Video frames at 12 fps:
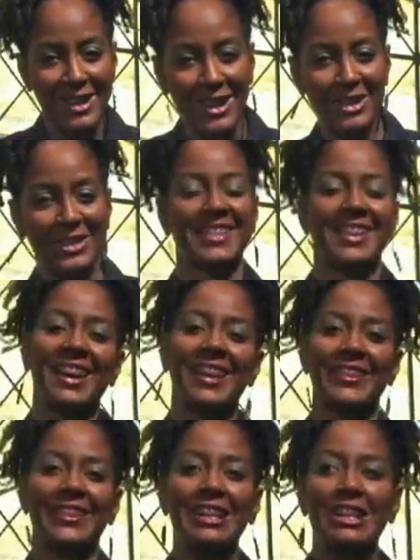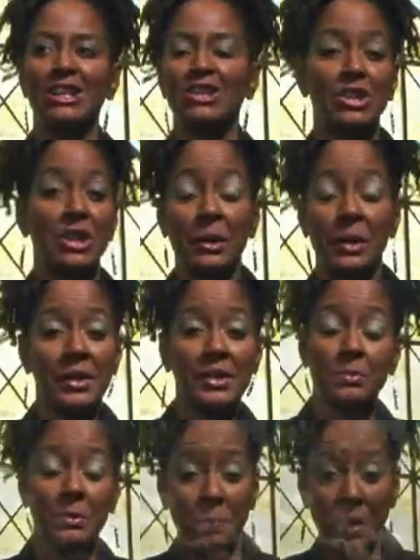all together. She and her husband